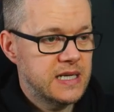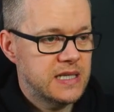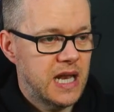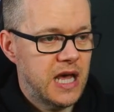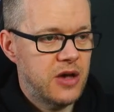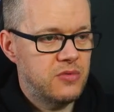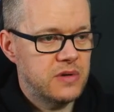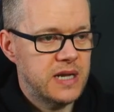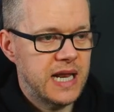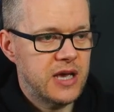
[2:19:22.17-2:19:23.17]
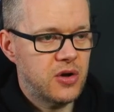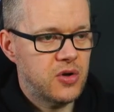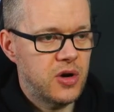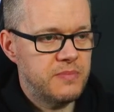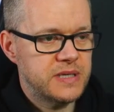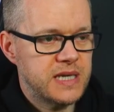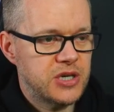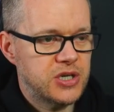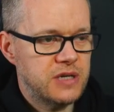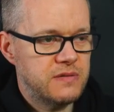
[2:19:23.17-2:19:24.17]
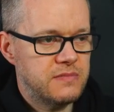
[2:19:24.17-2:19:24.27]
De Lowe nearly got caught in possession.